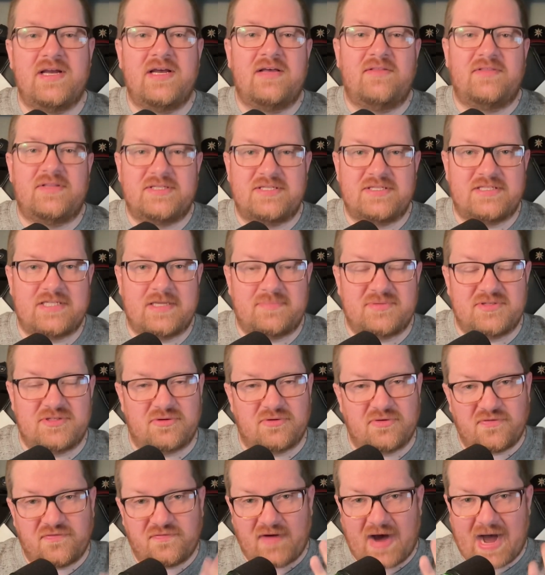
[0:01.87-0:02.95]
This is
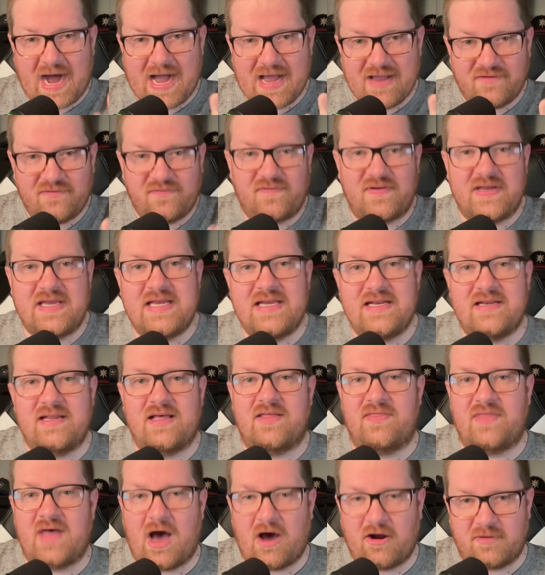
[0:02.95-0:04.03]
episode 5 in
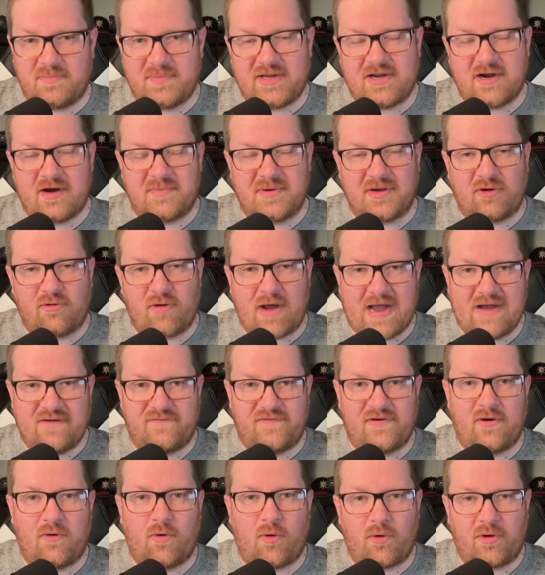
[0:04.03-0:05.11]
the How to Become a Craft
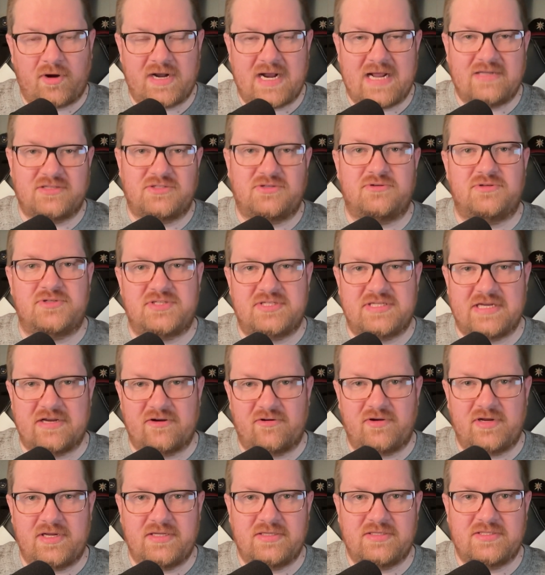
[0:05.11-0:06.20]
Fair Organizer
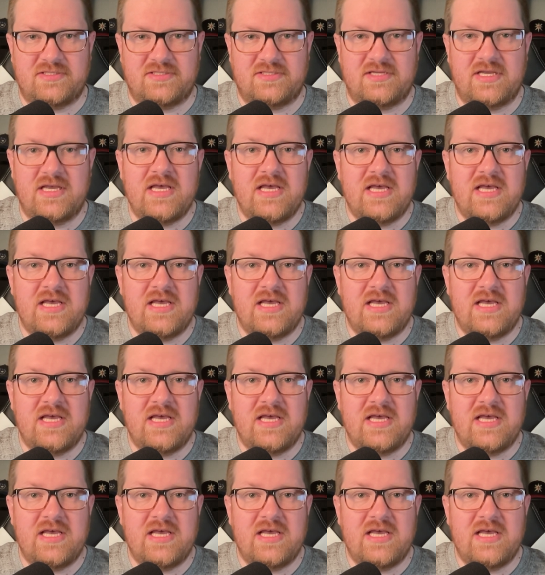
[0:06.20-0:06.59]
series.